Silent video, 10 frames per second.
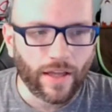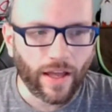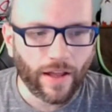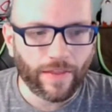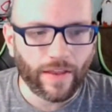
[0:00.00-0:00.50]

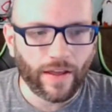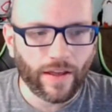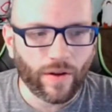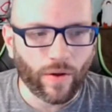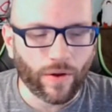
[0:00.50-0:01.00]
And
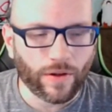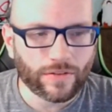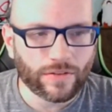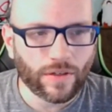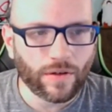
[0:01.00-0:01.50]
then
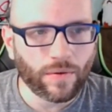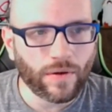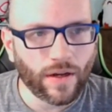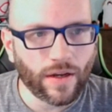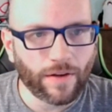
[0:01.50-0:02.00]

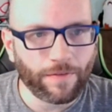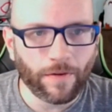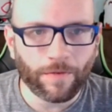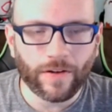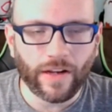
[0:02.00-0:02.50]
also feel
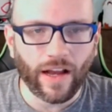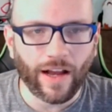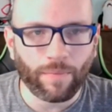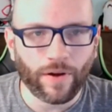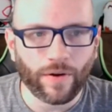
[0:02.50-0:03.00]
free to
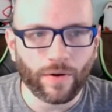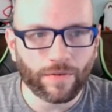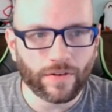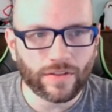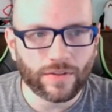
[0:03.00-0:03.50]
hop on
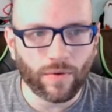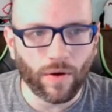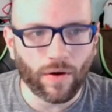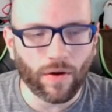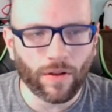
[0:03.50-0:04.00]
over to
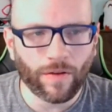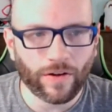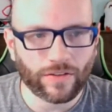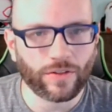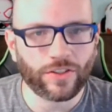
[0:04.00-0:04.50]
all of our
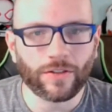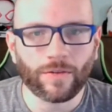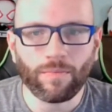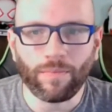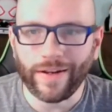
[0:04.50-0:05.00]

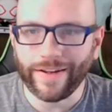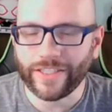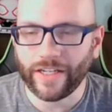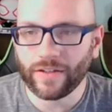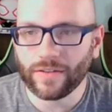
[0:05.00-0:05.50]
social media
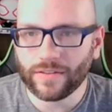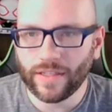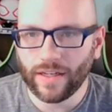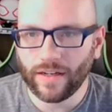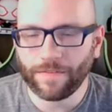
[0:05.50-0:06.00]
channels
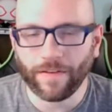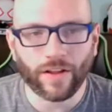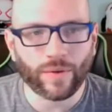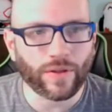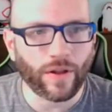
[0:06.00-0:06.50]
and
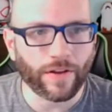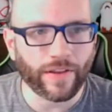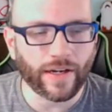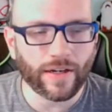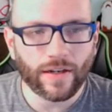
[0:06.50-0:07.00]
follow along
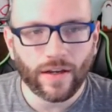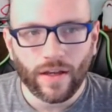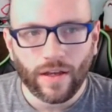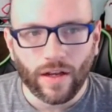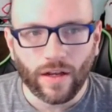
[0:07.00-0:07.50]
there,
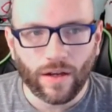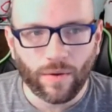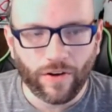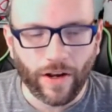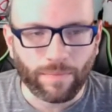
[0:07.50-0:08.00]

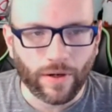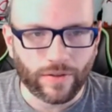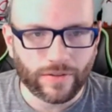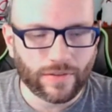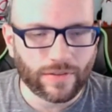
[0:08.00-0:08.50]
where I
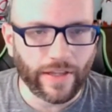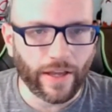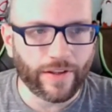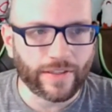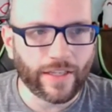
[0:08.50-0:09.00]
post
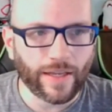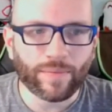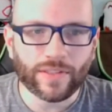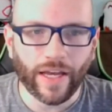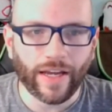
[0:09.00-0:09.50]
daily
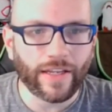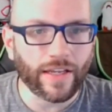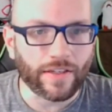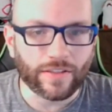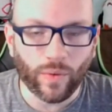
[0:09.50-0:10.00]
tips,
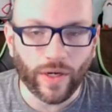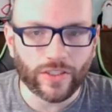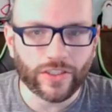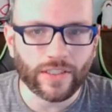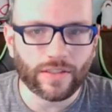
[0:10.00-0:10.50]
ideas,
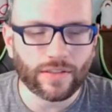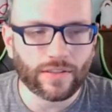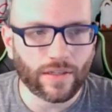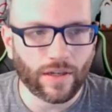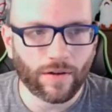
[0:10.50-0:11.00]

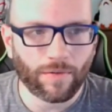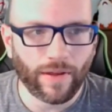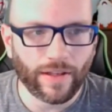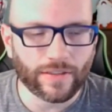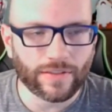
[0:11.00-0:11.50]
questions,
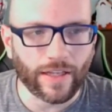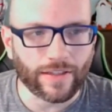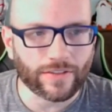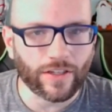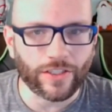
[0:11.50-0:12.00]
and just get
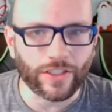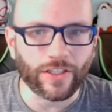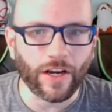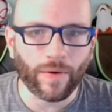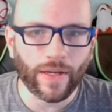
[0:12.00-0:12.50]
discussion
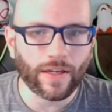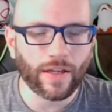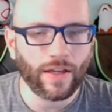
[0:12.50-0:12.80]
going